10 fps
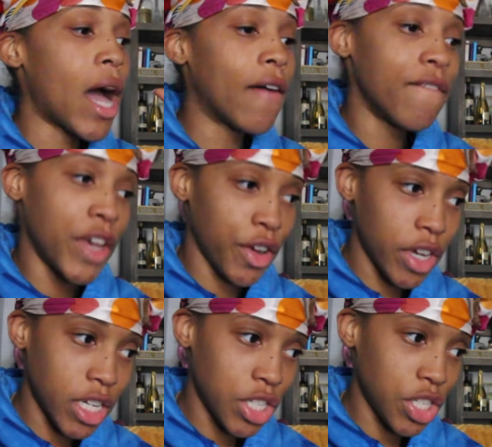I'm
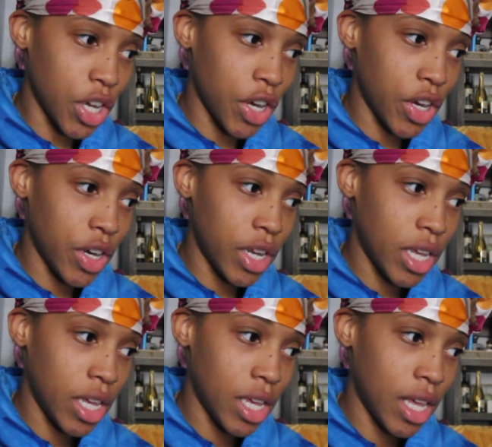very concerned.
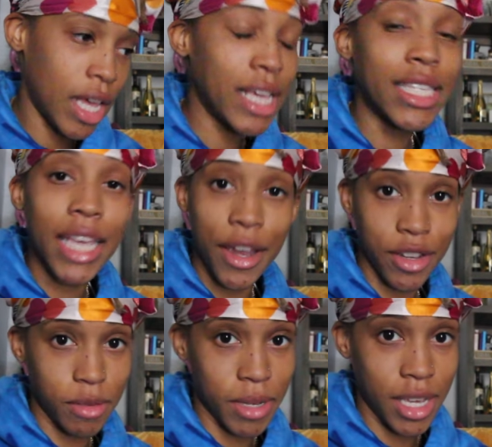It
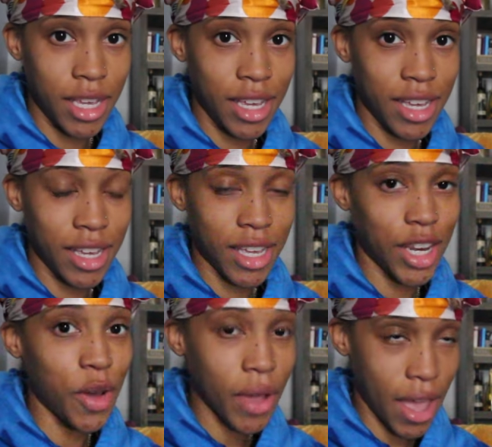scares me. No